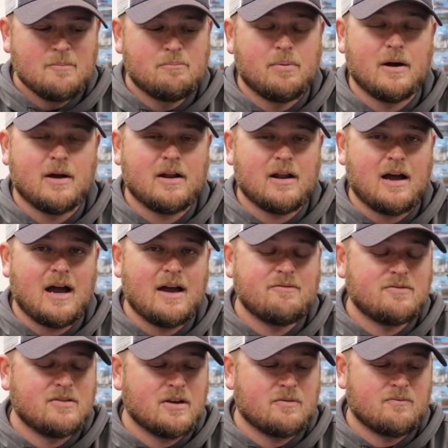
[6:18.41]
But
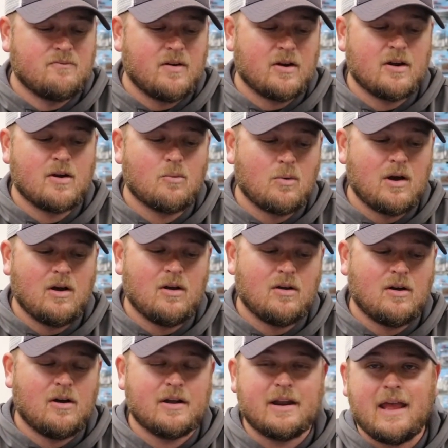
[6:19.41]
I've done very well
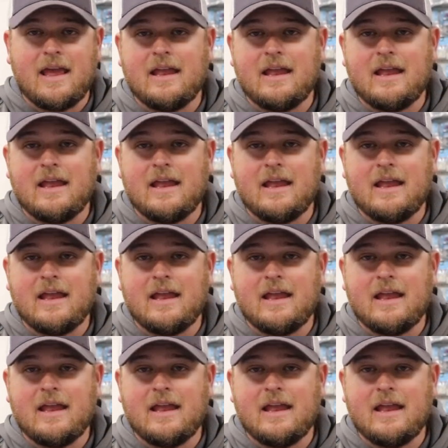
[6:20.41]
on